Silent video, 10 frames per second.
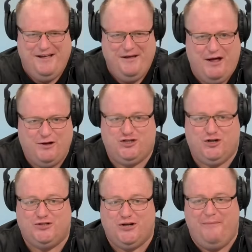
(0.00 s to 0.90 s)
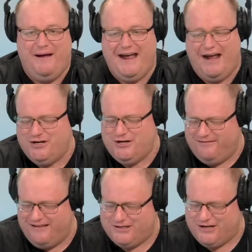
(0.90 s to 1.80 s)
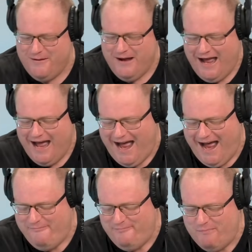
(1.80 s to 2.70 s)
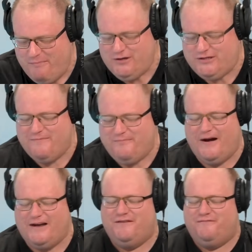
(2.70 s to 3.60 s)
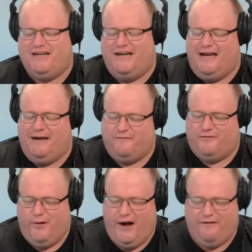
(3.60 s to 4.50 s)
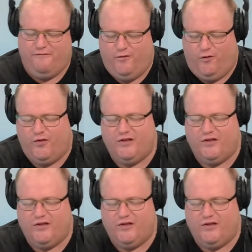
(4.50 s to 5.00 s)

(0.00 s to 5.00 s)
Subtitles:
No suits on a Monday? I don't think so. Most impressive team from round 4, the